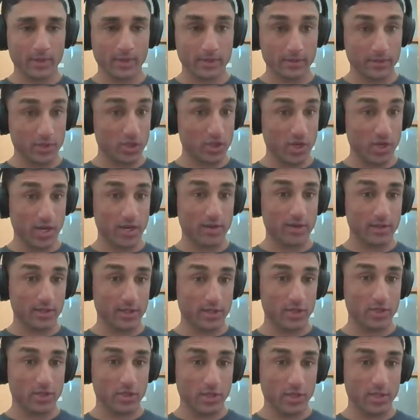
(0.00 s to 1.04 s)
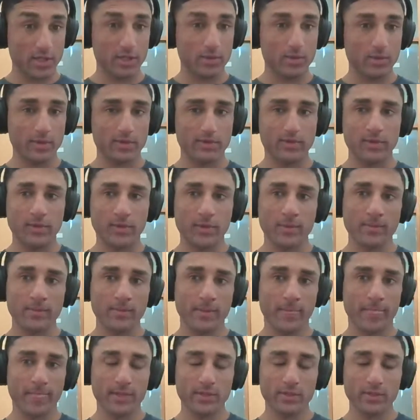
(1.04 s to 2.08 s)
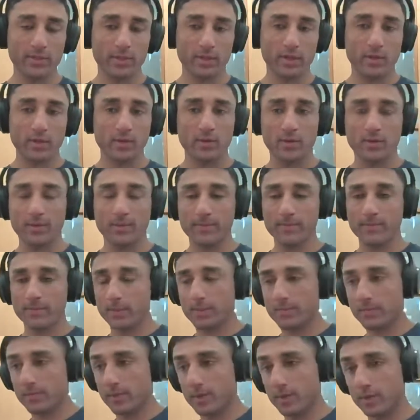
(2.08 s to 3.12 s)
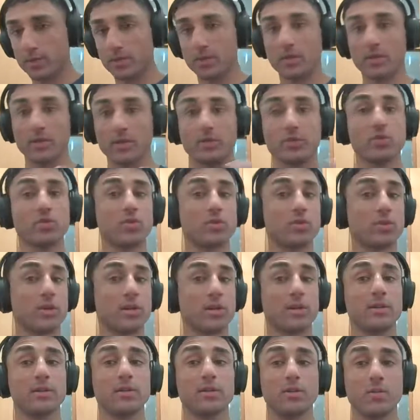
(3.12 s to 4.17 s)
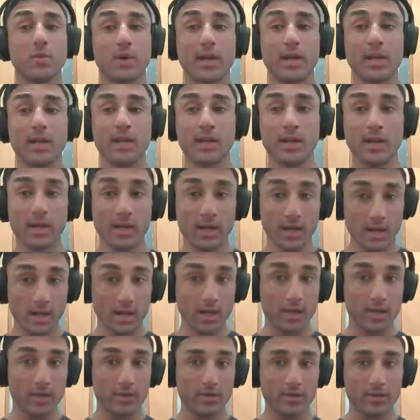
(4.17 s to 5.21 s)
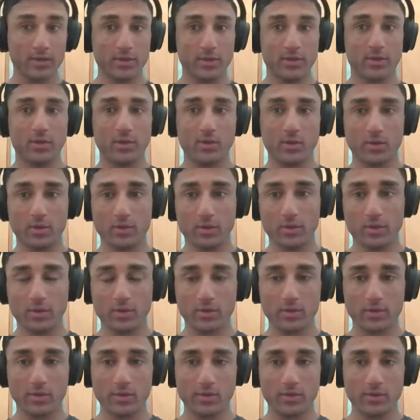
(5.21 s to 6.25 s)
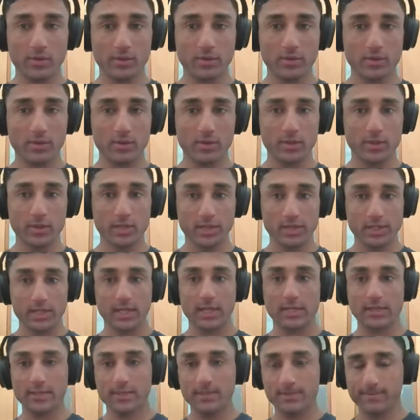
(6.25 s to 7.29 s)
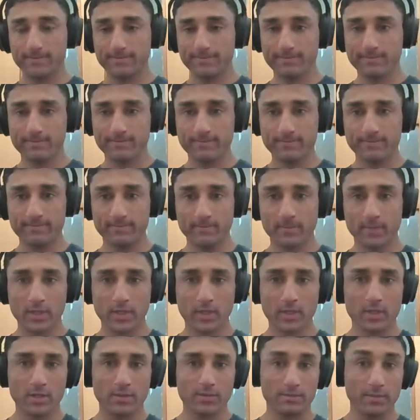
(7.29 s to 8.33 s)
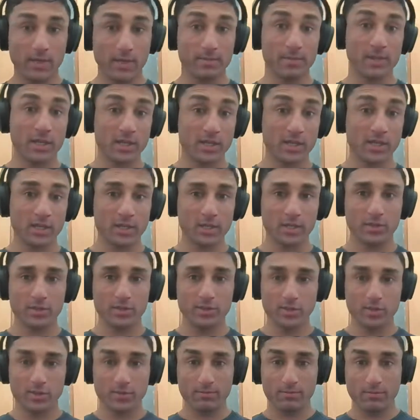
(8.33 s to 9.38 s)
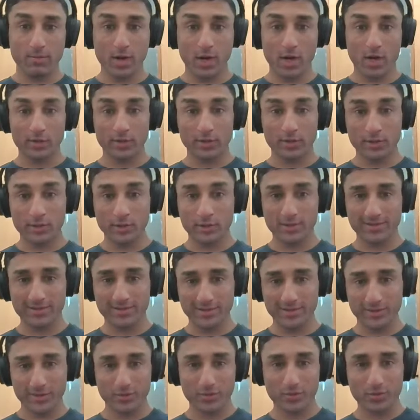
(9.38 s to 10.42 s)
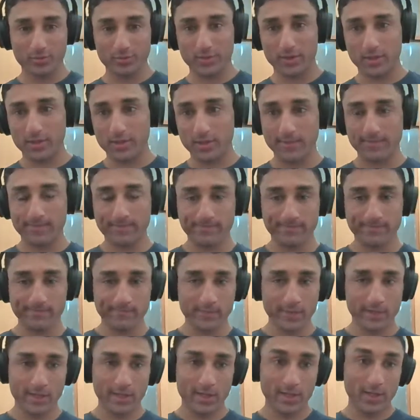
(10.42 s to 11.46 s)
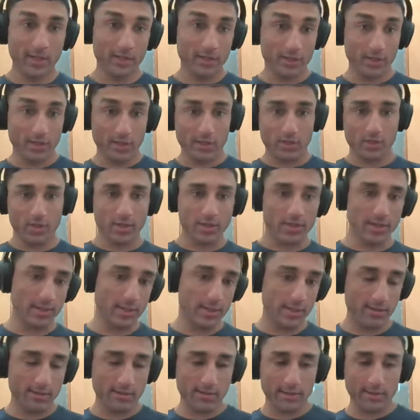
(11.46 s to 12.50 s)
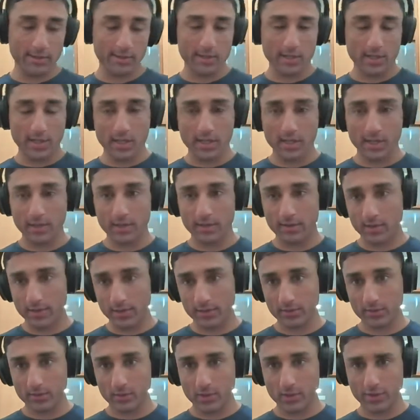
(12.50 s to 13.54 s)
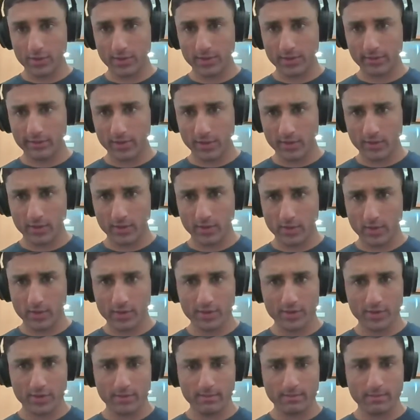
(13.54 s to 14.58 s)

sharing this journey with you so you can shortcut your way to your success by being a smart entrepreneur. So it's Johnny here, and thanks for watching. If you have any questions,